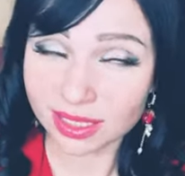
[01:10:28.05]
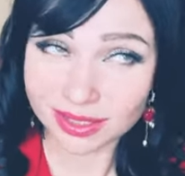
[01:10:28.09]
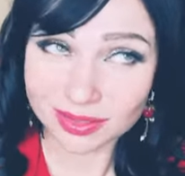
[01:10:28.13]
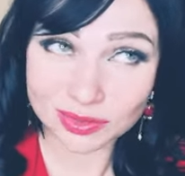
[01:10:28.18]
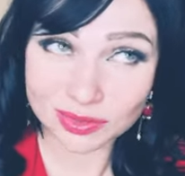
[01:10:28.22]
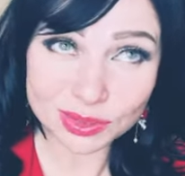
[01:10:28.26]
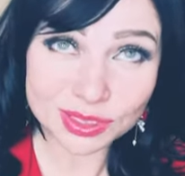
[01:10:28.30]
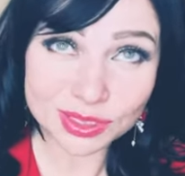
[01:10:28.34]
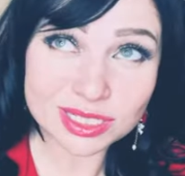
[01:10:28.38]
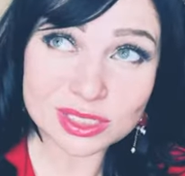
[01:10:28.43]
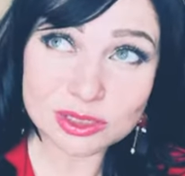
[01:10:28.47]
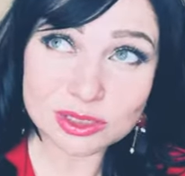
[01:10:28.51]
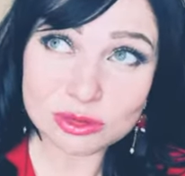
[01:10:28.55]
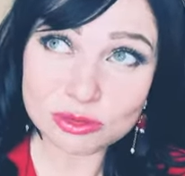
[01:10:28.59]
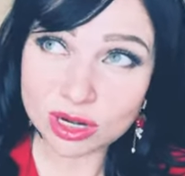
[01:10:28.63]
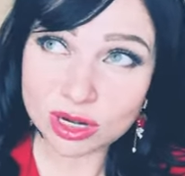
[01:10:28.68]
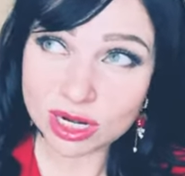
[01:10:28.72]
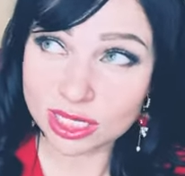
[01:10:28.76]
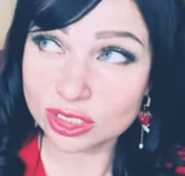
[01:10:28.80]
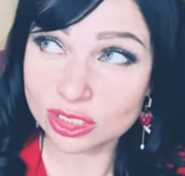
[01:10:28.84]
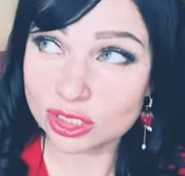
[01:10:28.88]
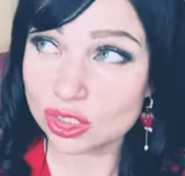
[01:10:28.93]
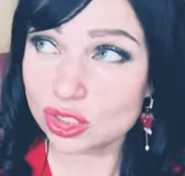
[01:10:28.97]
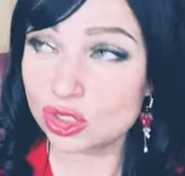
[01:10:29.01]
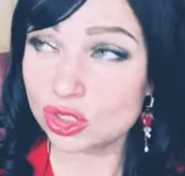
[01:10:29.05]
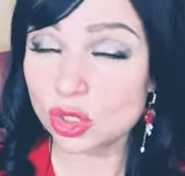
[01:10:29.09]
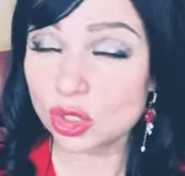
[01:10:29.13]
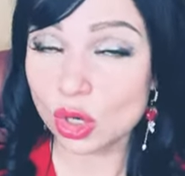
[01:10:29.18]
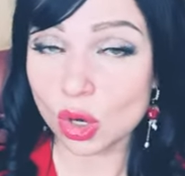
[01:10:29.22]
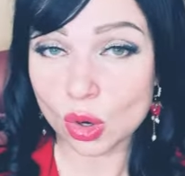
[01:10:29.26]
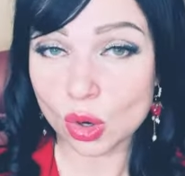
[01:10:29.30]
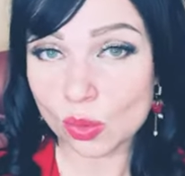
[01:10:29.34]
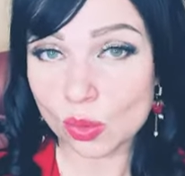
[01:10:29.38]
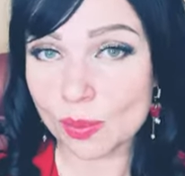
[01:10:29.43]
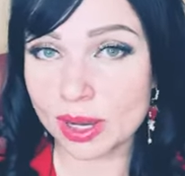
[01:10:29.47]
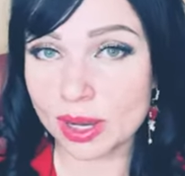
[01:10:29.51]
There is really
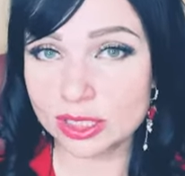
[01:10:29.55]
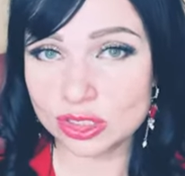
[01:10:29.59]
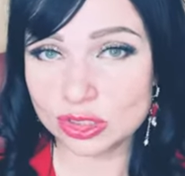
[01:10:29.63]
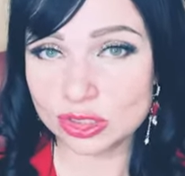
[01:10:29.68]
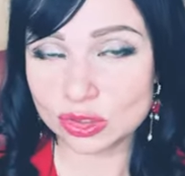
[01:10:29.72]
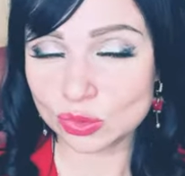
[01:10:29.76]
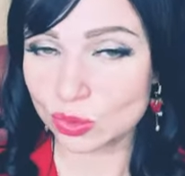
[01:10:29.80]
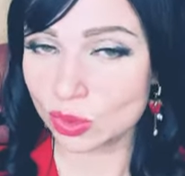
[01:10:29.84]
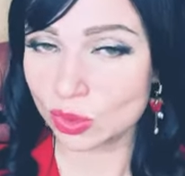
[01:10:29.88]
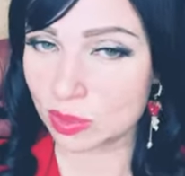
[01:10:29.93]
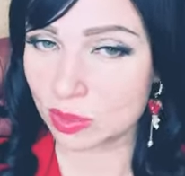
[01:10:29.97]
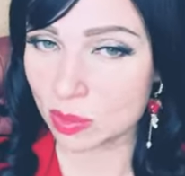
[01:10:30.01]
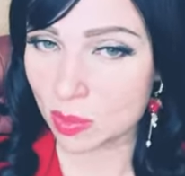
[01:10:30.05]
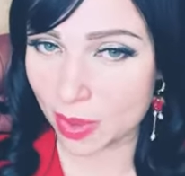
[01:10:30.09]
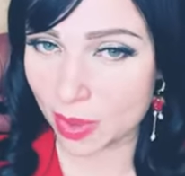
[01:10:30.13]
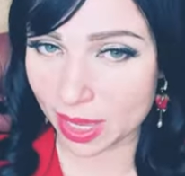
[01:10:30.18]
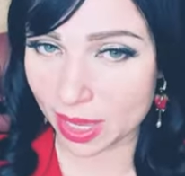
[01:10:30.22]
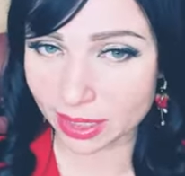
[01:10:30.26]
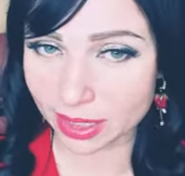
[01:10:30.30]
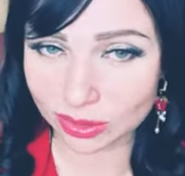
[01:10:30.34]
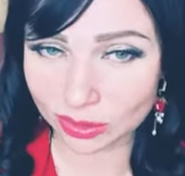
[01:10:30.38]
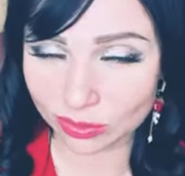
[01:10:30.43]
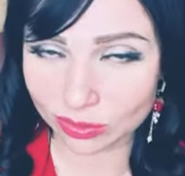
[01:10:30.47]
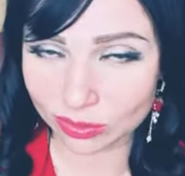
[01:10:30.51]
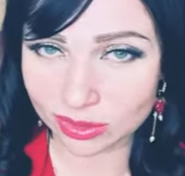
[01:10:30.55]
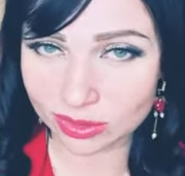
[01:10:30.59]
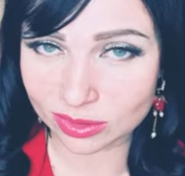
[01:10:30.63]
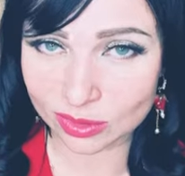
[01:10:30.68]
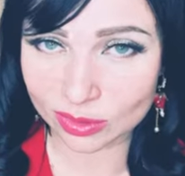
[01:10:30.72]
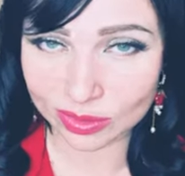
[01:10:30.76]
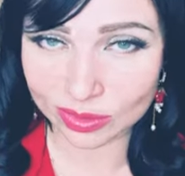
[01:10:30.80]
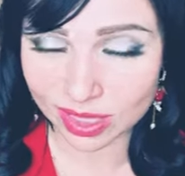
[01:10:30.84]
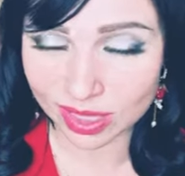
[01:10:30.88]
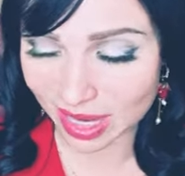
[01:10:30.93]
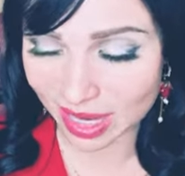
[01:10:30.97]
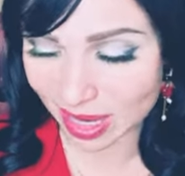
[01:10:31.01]
so much to unpack on
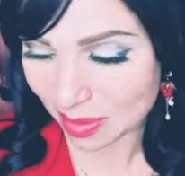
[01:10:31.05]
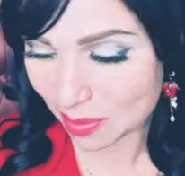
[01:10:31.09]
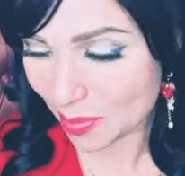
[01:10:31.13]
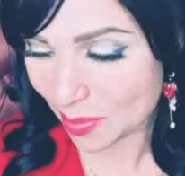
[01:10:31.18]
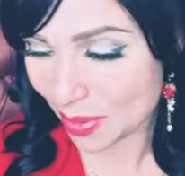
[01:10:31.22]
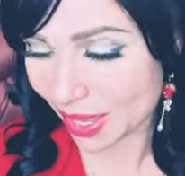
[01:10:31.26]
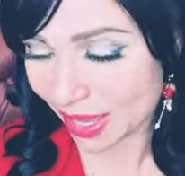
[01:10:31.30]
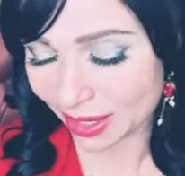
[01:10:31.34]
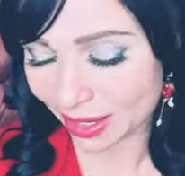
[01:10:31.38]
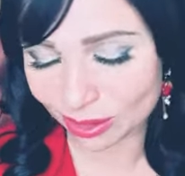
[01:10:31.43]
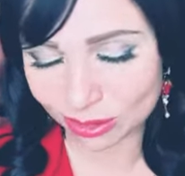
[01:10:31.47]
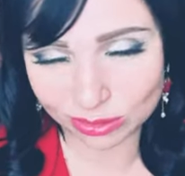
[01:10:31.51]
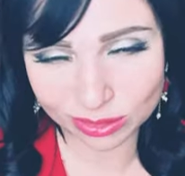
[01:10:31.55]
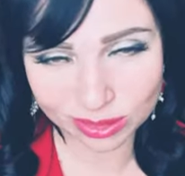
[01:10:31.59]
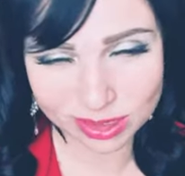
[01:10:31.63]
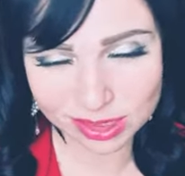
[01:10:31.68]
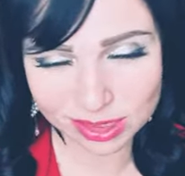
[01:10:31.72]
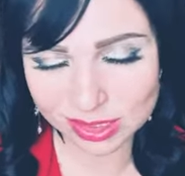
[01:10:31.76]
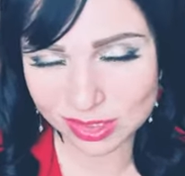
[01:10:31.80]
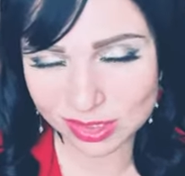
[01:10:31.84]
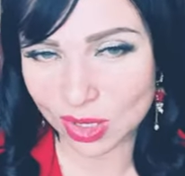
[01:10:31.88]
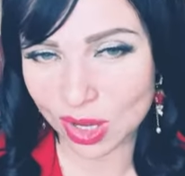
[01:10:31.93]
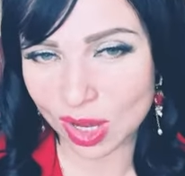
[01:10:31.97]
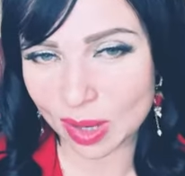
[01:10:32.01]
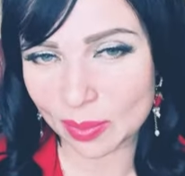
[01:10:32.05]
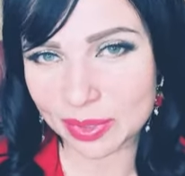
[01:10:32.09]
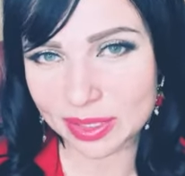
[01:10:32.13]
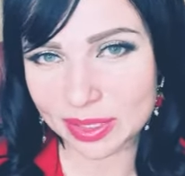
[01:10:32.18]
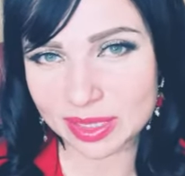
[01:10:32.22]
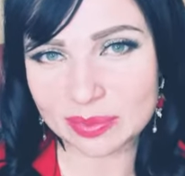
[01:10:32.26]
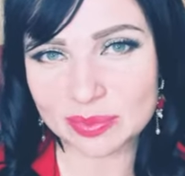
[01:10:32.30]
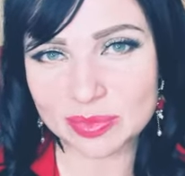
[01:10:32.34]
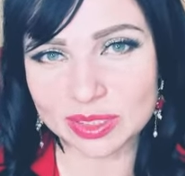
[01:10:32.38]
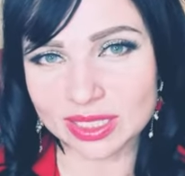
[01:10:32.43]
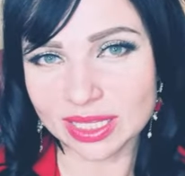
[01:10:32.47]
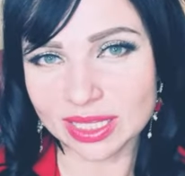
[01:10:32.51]
unpack on this
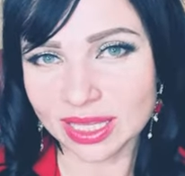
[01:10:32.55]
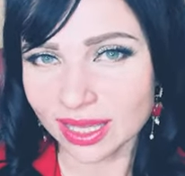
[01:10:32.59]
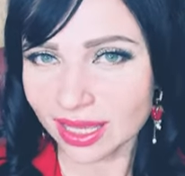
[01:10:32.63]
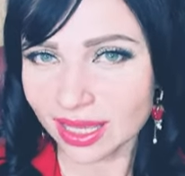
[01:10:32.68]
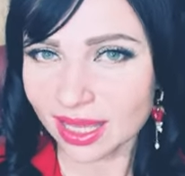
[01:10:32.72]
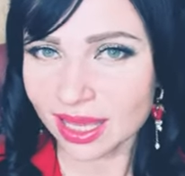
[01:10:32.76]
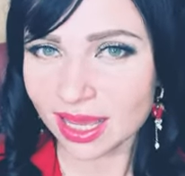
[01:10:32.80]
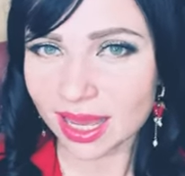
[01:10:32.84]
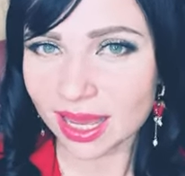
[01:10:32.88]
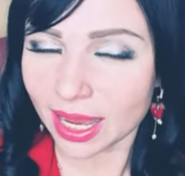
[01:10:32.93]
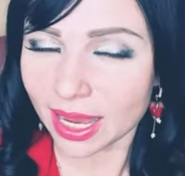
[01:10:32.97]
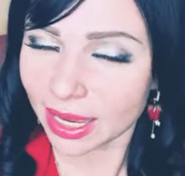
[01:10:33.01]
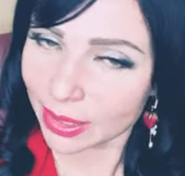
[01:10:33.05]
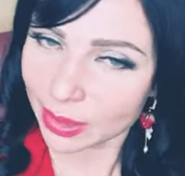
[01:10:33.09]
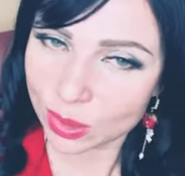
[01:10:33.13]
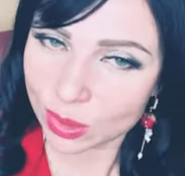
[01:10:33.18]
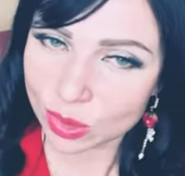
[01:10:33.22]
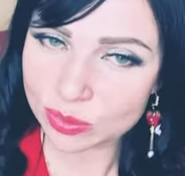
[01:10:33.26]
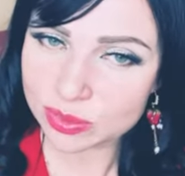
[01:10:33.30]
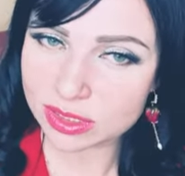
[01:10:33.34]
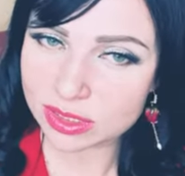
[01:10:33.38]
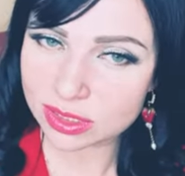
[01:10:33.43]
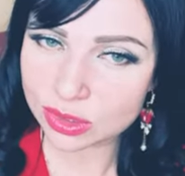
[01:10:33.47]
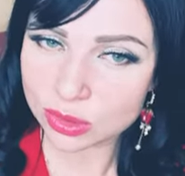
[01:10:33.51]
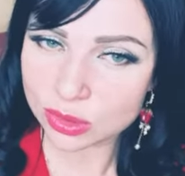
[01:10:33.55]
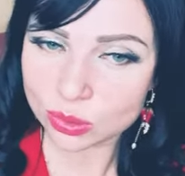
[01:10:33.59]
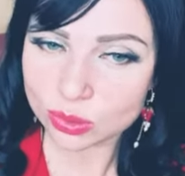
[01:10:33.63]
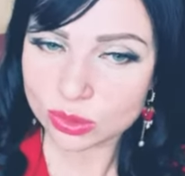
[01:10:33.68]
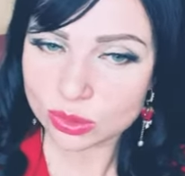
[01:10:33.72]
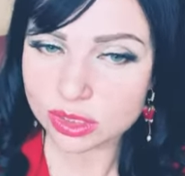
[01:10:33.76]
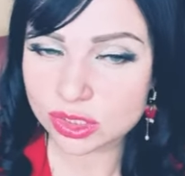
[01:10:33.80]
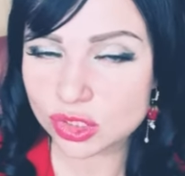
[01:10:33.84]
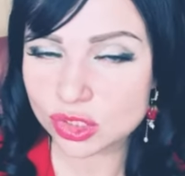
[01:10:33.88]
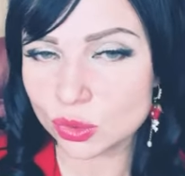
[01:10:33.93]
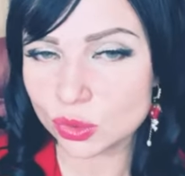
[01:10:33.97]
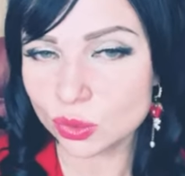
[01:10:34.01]
topic, but I hope that you
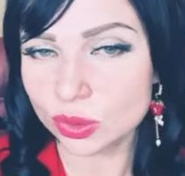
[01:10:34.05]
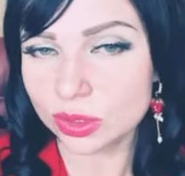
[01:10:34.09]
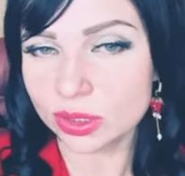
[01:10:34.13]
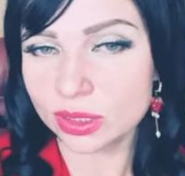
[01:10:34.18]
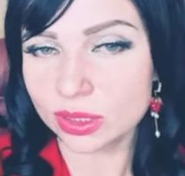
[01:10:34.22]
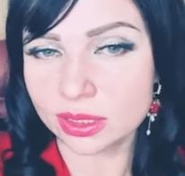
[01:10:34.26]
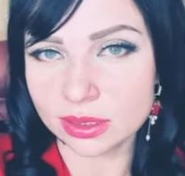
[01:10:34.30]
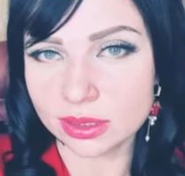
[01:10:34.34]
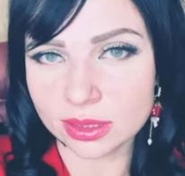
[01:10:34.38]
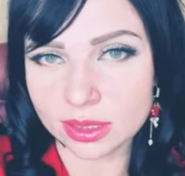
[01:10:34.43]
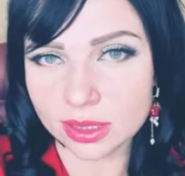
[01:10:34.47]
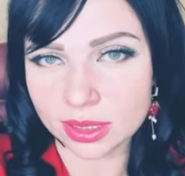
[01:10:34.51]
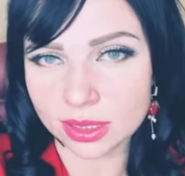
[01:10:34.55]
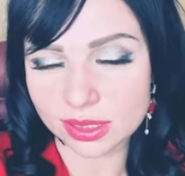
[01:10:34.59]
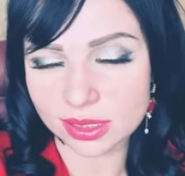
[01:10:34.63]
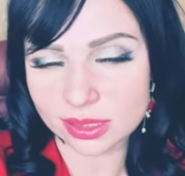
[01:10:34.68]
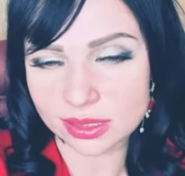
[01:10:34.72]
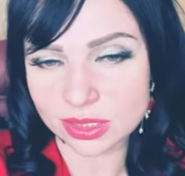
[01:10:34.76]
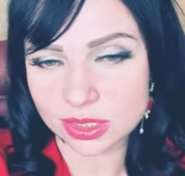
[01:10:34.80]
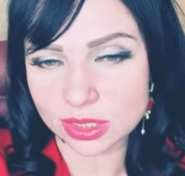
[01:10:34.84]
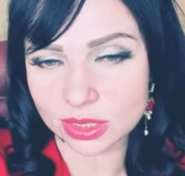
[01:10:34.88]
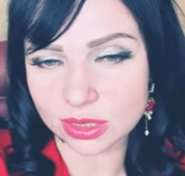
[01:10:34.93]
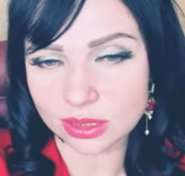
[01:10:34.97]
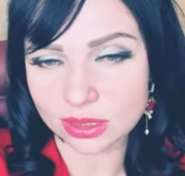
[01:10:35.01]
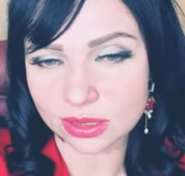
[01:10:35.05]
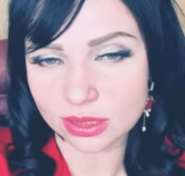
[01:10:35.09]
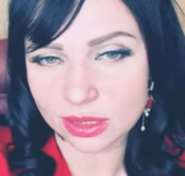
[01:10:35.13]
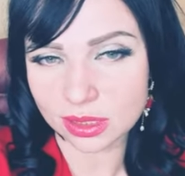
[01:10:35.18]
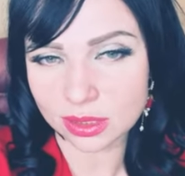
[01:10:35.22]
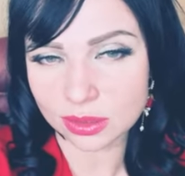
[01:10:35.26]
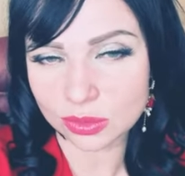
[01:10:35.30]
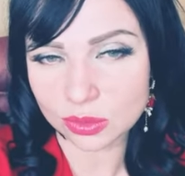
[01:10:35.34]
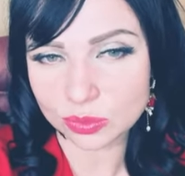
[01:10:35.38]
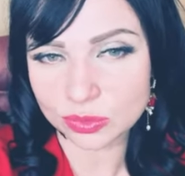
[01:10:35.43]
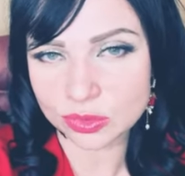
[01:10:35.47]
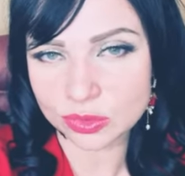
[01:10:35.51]
enjoyed it and uh, I
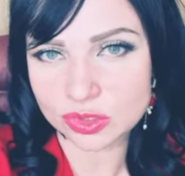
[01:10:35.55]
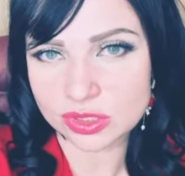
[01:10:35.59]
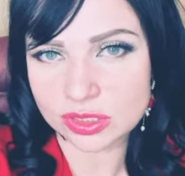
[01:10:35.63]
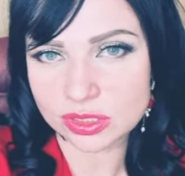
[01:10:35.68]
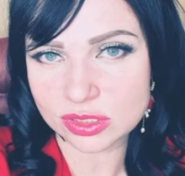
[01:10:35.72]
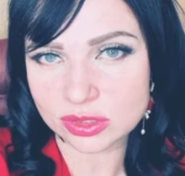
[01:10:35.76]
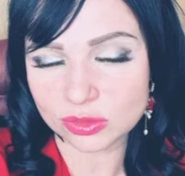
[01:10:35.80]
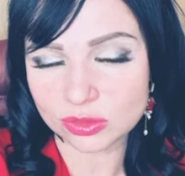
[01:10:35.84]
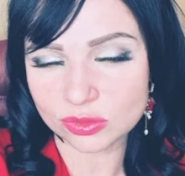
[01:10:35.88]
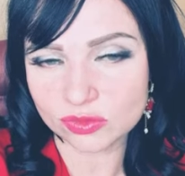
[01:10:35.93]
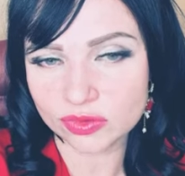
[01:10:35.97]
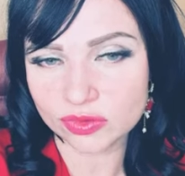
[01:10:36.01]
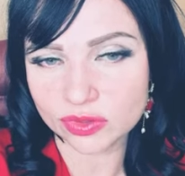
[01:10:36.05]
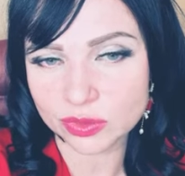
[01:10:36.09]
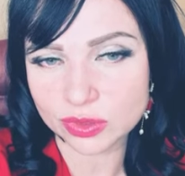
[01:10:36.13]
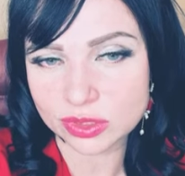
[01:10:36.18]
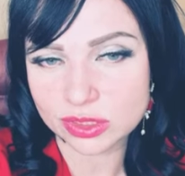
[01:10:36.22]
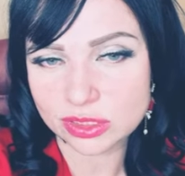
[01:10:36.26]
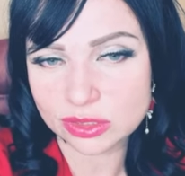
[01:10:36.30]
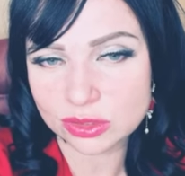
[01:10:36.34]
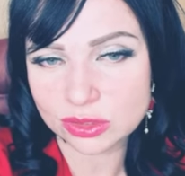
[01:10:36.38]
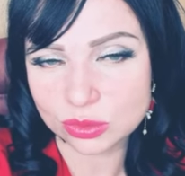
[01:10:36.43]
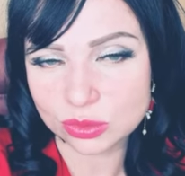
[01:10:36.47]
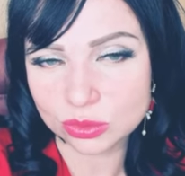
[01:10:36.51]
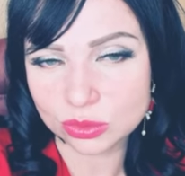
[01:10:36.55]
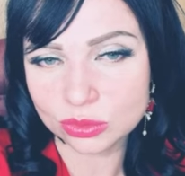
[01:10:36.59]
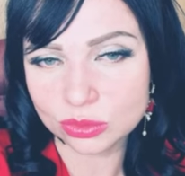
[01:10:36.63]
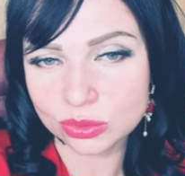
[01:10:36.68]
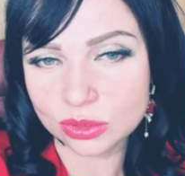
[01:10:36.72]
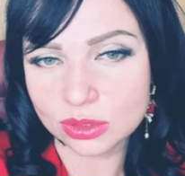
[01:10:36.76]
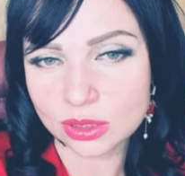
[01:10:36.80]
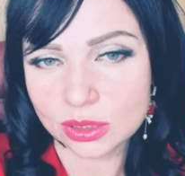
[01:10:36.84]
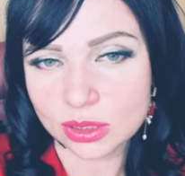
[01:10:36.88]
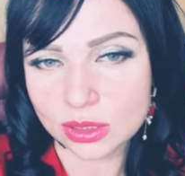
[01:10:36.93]
hope to see you very soon